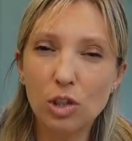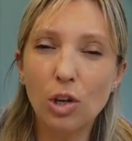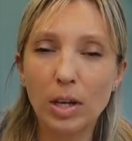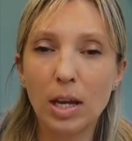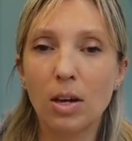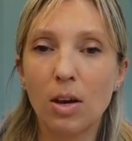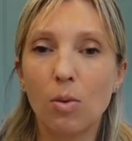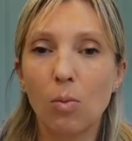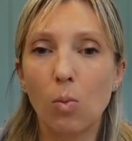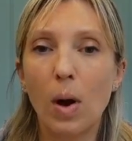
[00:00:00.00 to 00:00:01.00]
looking
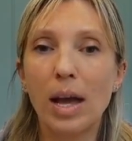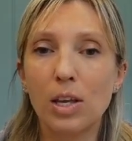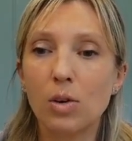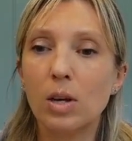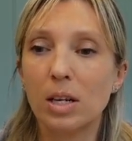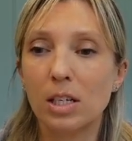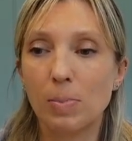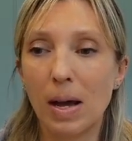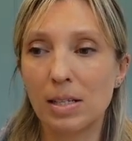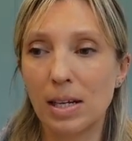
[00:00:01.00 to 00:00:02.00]
at where you can
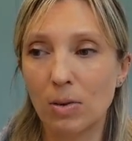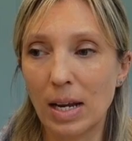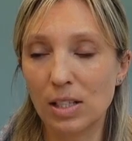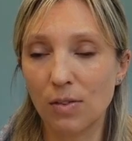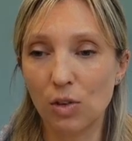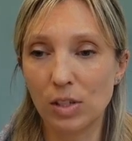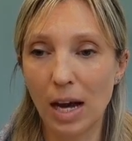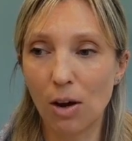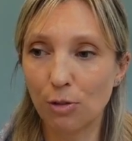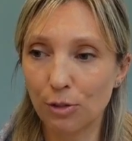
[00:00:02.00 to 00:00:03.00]
expect a little less of
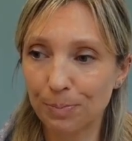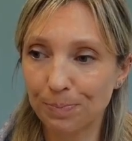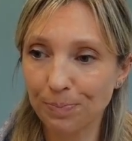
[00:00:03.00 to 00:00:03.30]
yourself.